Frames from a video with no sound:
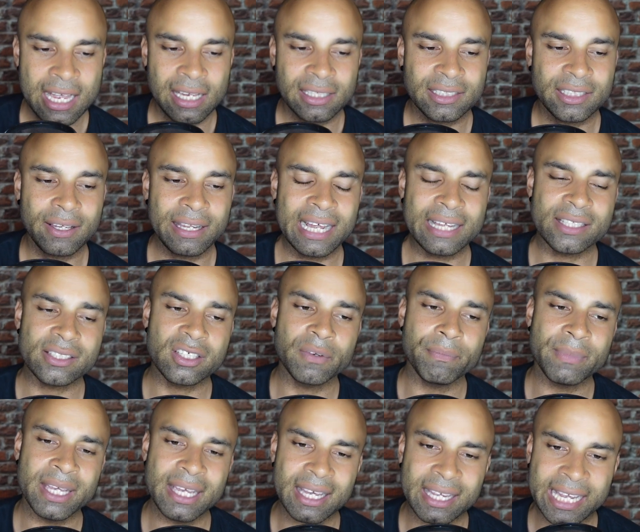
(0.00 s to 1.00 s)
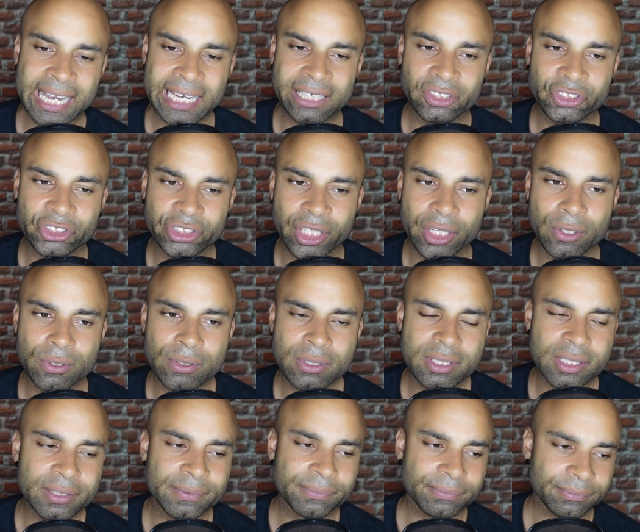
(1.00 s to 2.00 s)
So that to me again
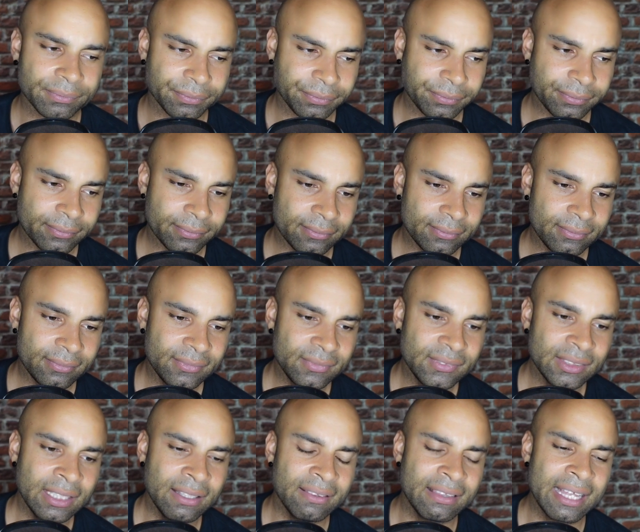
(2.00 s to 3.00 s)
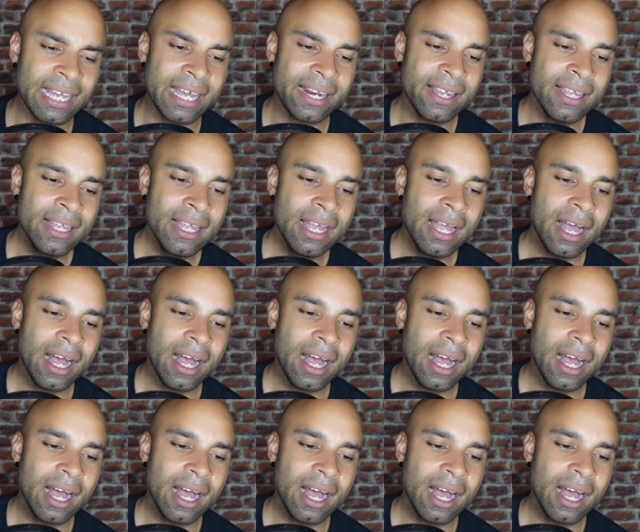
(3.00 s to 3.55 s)
shows that